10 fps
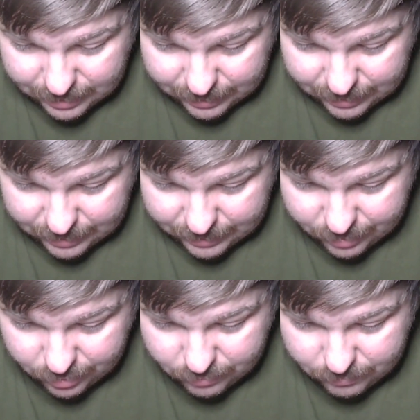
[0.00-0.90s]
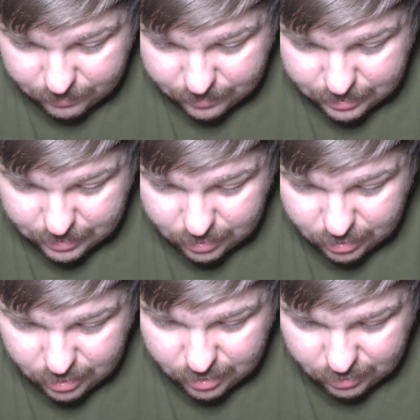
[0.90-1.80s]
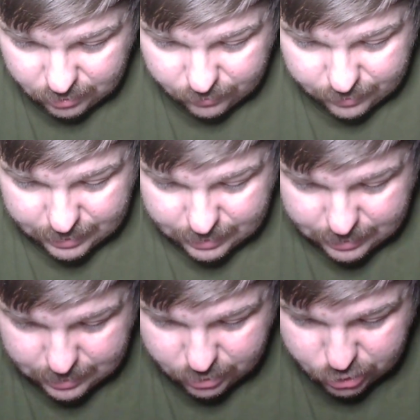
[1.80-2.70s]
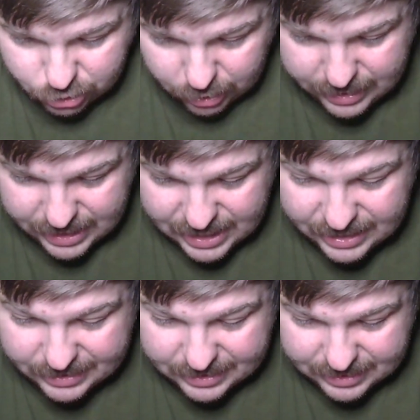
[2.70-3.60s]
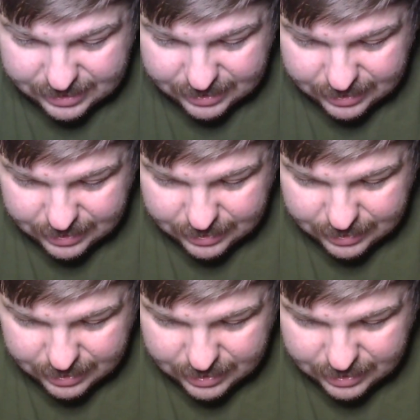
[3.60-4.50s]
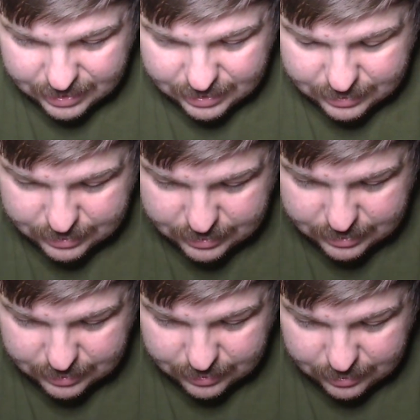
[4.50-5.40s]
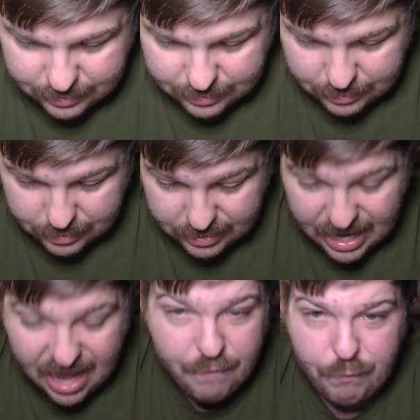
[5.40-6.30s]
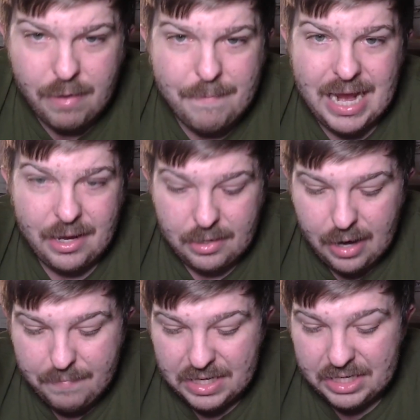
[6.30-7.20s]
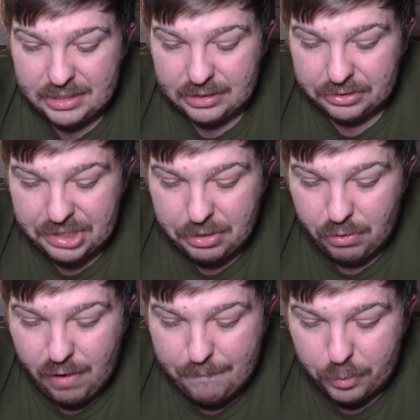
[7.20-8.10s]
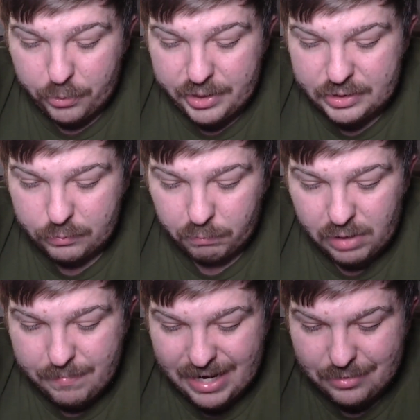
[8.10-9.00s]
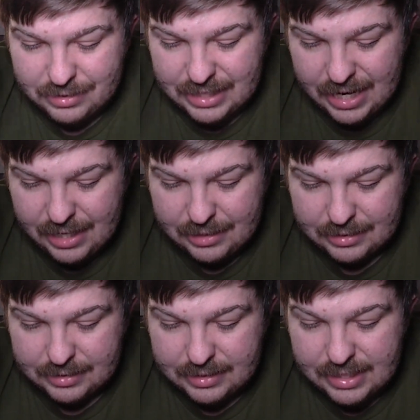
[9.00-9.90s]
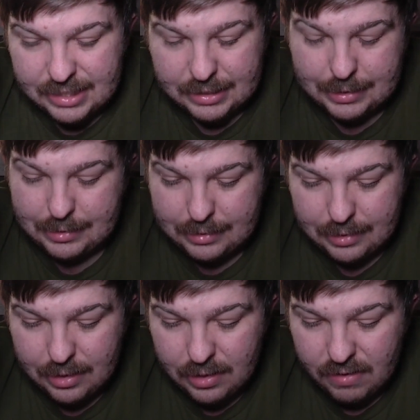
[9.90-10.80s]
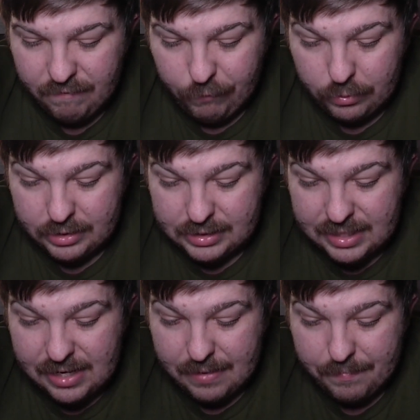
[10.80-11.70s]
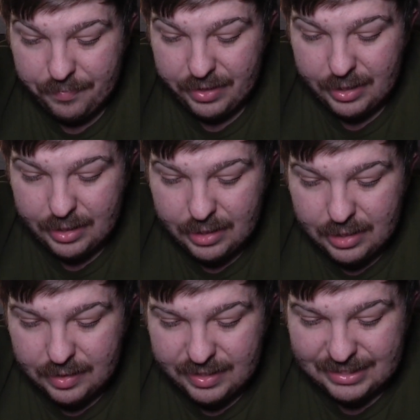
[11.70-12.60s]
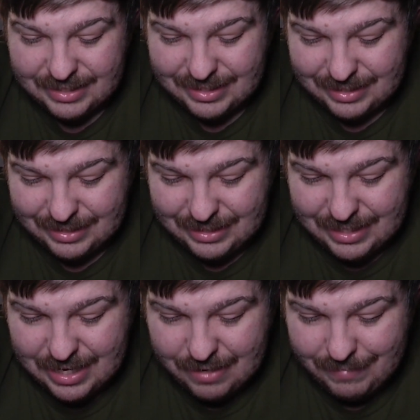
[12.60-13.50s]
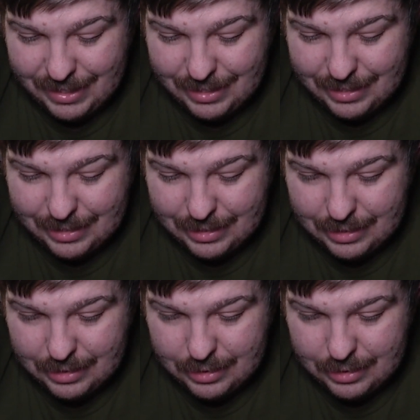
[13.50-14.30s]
uh, you know, Sean East is the everyman. I mean, he's the leader in points, rebounds, and assists for this team. That's, uh, I mean,